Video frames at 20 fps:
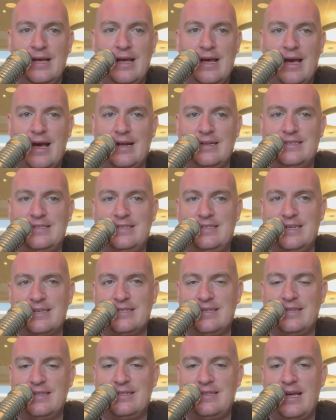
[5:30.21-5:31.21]
had 6
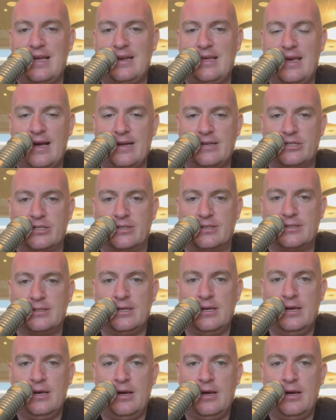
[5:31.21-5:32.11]
of the 10 catches?